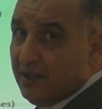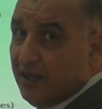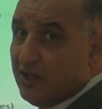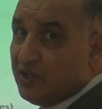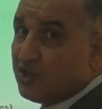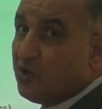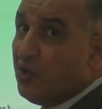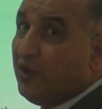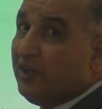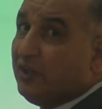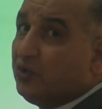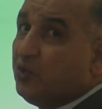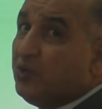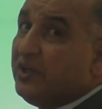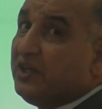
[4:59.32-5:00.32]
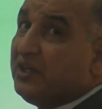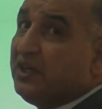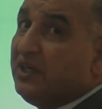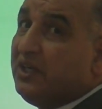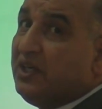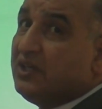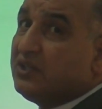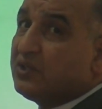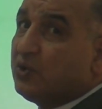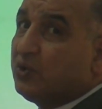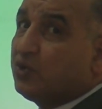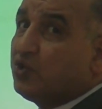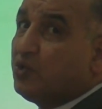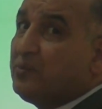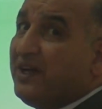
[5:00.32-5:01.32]
is going to increase
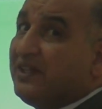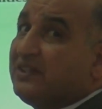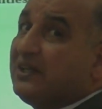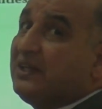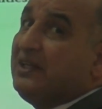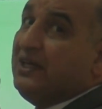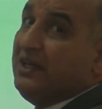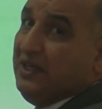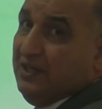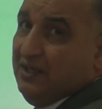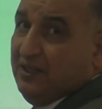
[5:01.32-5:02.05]
automatically